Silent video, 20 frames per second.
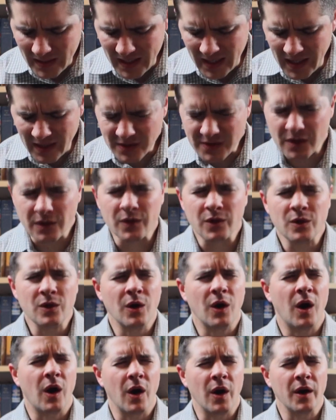It's a little
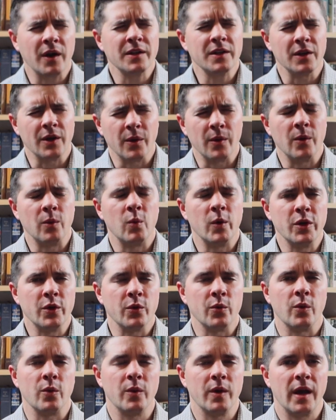hard,
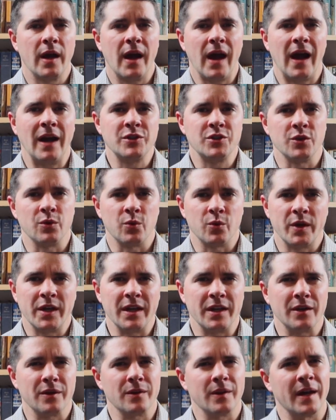as you're
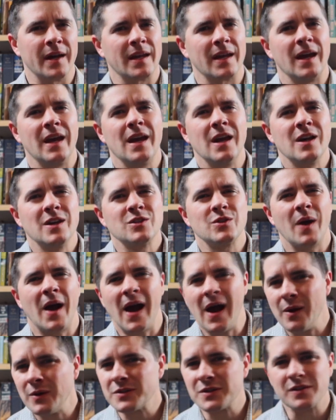reading, you're like, so
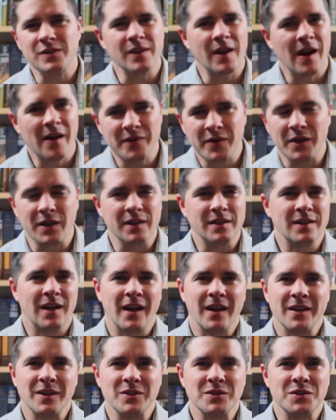how is this ever going to
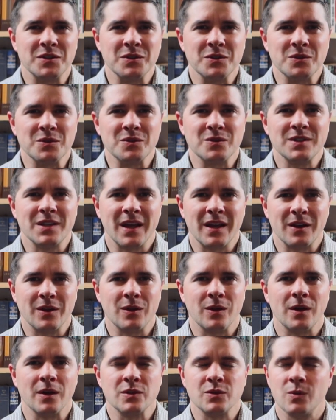tie into Santa
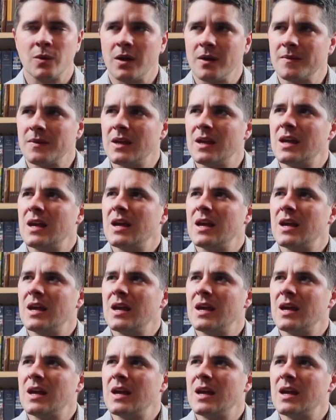Claus? Well,